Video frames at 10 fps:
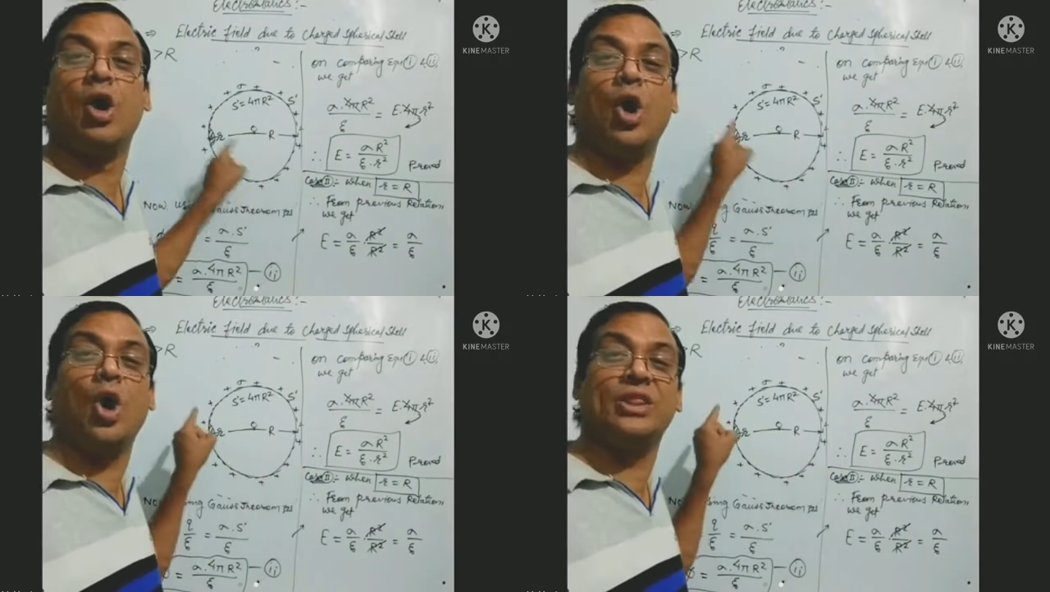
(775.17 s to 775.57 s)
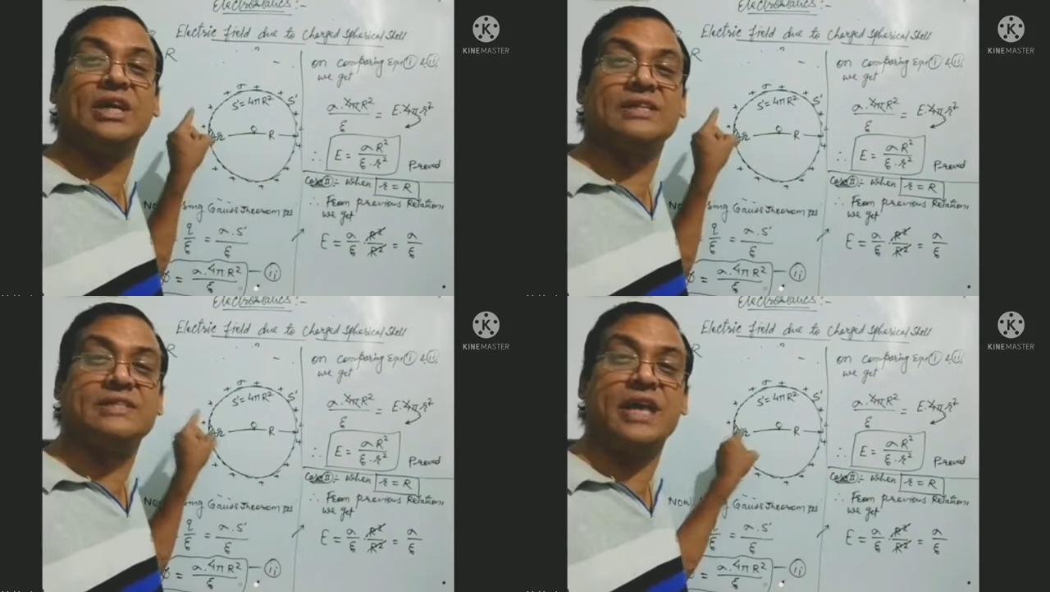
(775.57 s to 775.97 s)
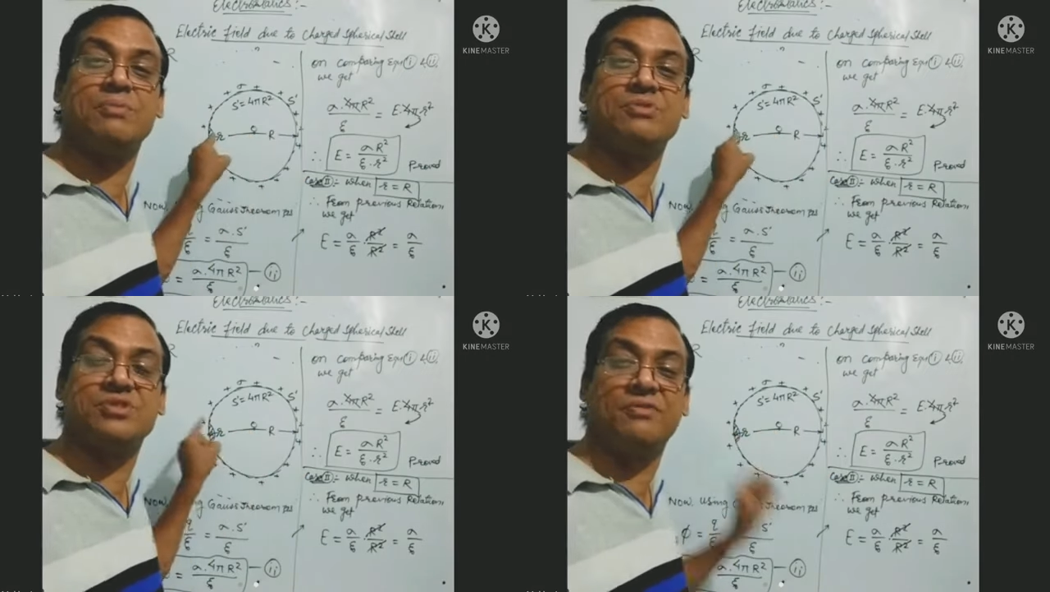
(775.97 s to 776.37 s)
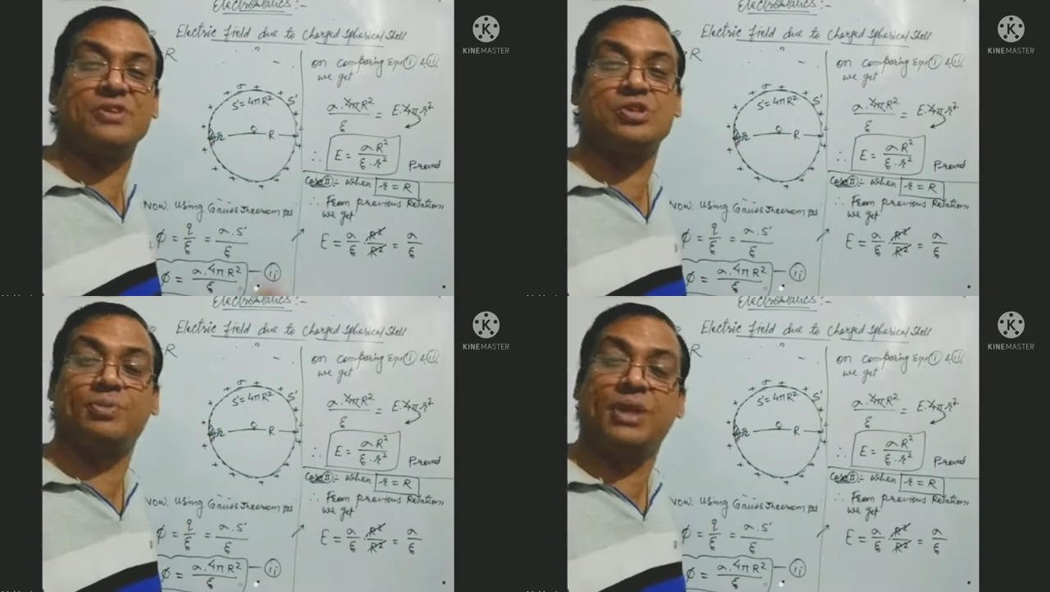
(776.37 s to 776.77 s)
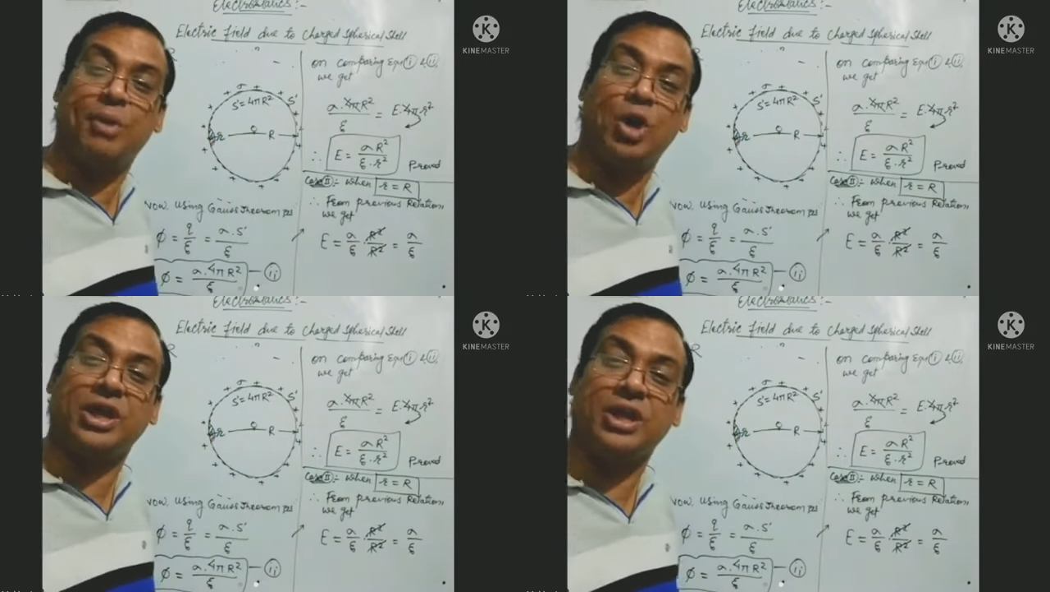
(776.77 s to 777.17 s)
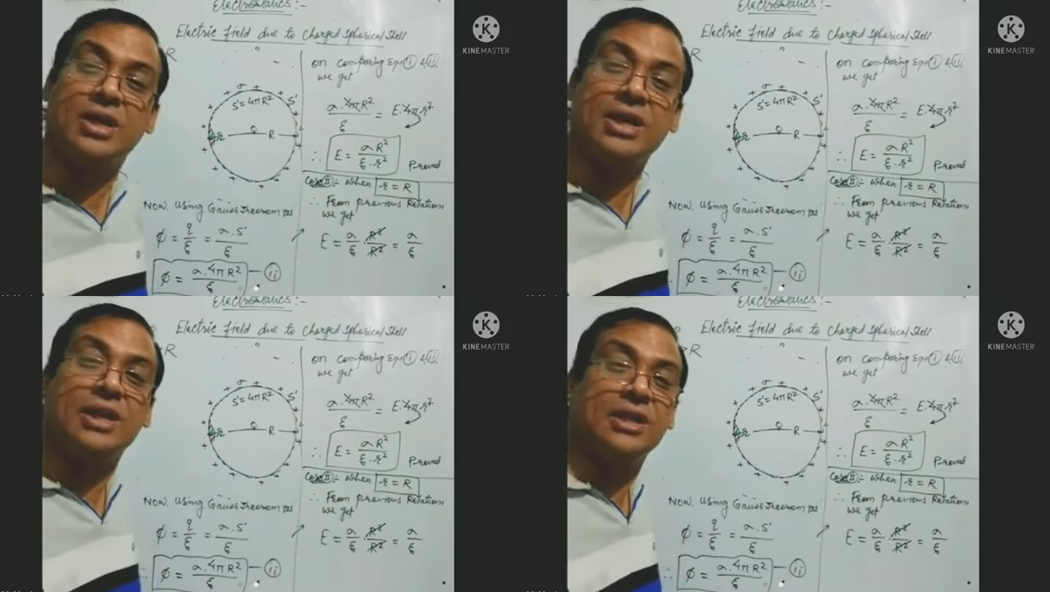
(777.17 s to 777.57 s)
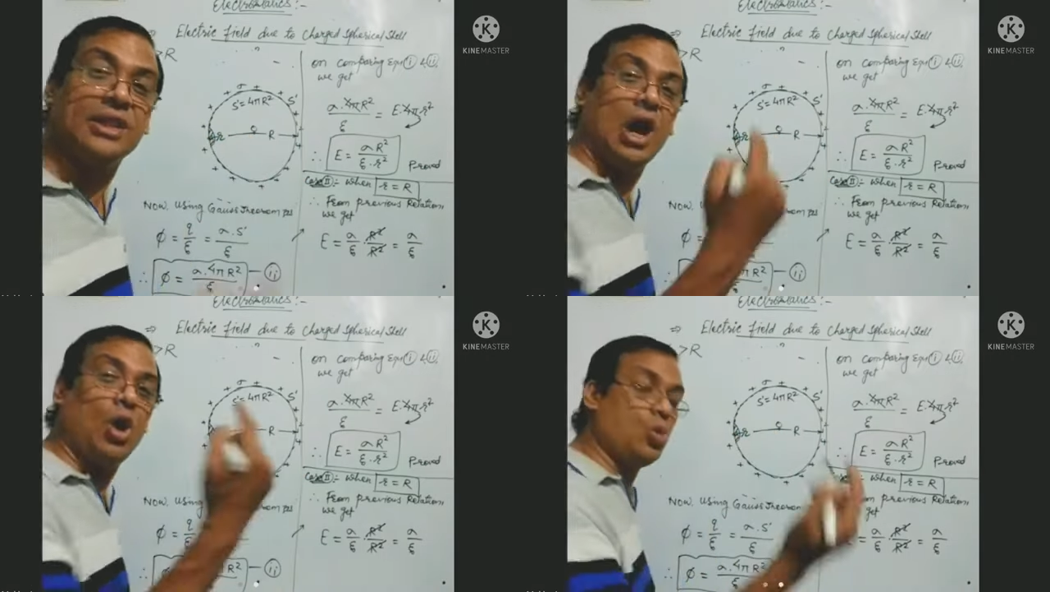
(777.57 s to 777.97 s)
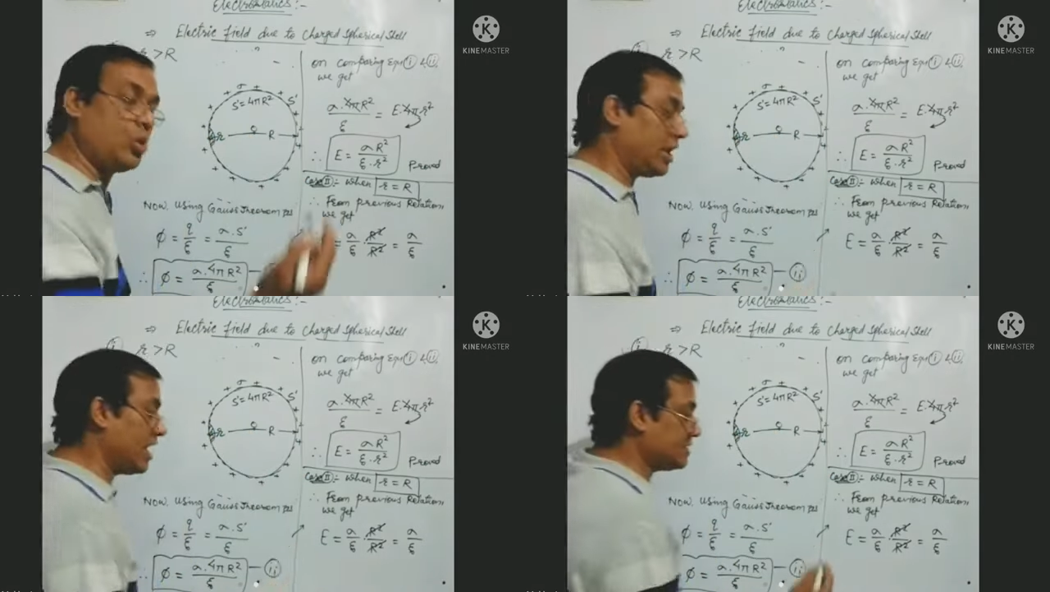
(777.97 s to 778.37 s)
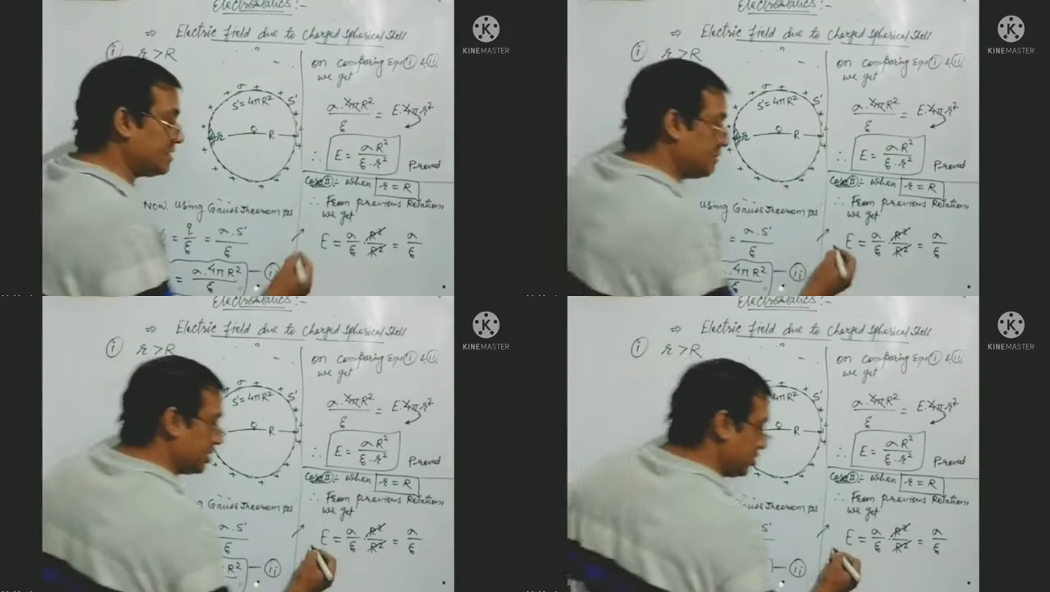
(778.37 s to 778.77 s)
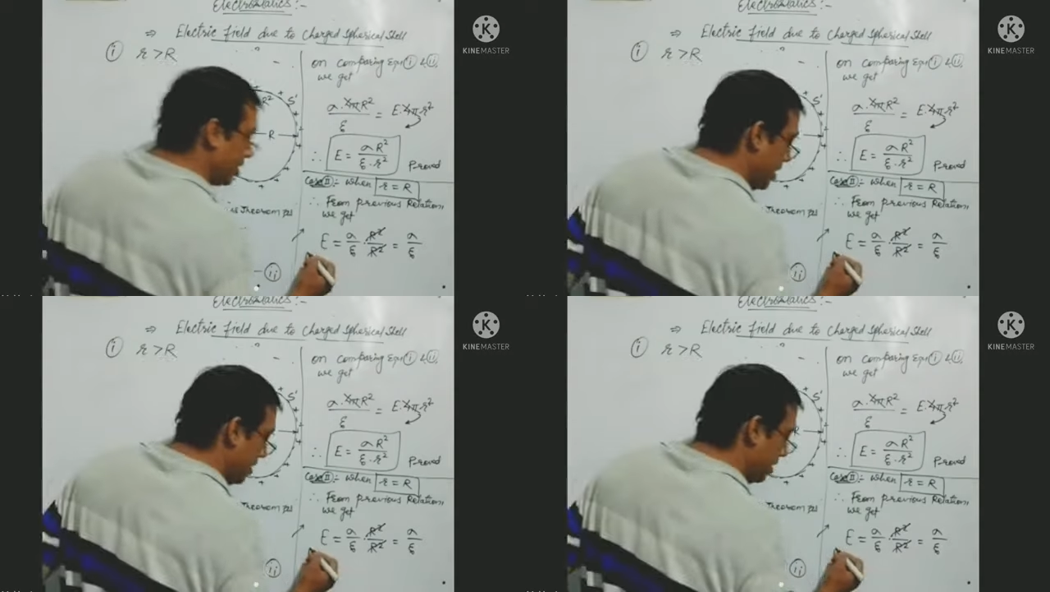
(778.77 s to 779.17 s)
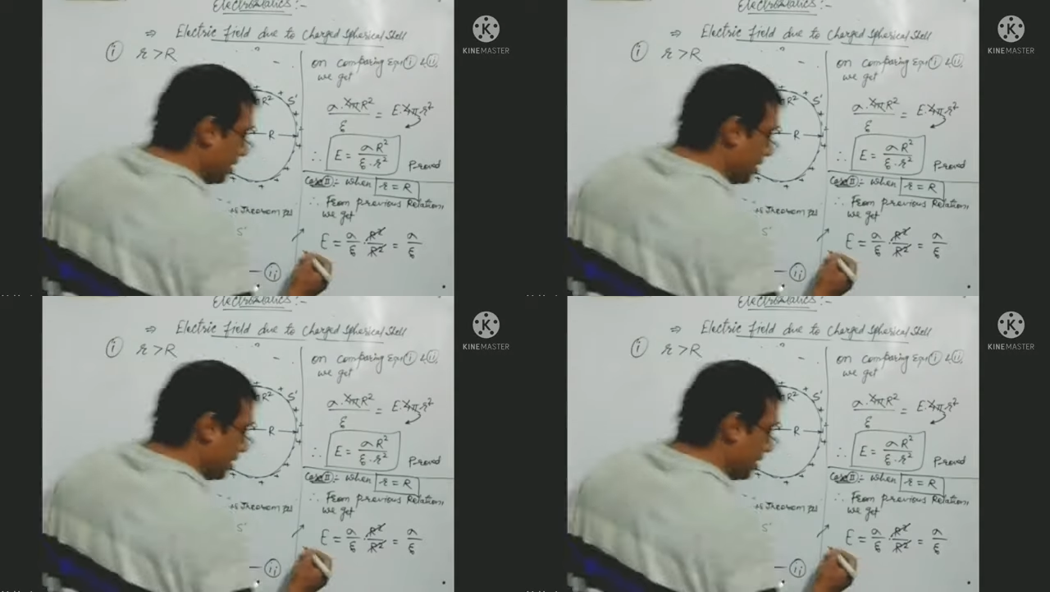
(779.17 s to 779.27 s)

on the same surface of the body. Now case number 3.